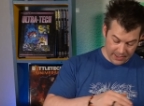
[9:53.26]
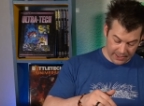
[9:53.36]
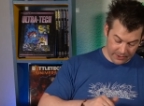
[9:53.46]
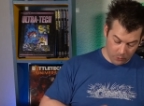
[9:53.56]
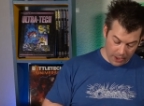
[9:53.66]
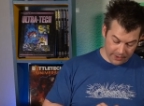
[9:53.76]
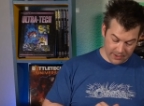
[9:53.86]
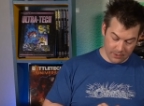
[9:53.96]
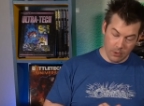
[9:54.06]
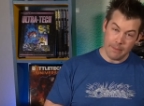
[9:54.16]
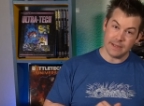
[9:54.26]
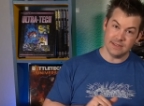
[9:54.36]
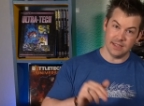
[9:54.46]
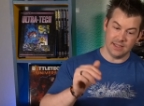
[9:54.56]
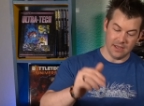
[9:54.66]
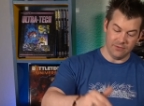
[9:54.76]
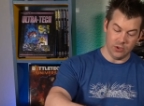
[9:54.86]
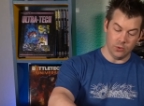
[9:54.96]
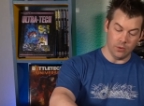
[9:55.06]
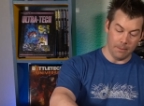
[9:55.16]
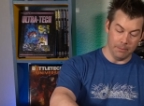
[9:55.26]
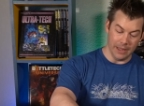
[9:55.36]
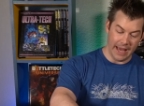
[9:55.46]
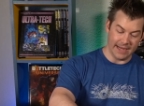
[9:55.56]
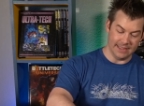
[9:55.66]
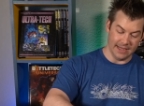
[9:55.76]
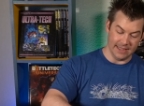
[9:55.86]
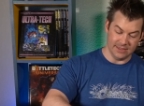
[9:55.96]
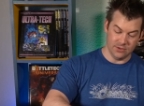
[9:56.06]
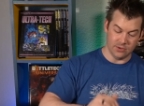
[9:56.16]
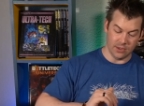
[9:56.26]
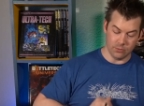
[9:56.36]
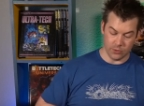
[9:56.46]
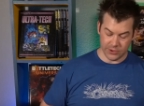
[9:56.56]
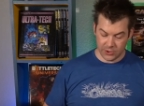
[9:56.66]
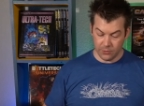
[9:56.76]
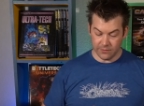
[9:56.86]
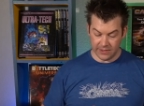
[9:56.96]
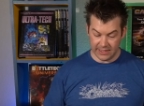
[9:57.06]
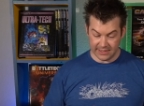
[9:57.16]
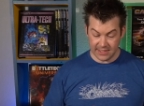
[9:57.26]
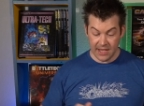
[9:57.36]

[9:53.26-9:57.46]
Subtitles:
And the weapons give you black dice. So I'd roll 2 of these.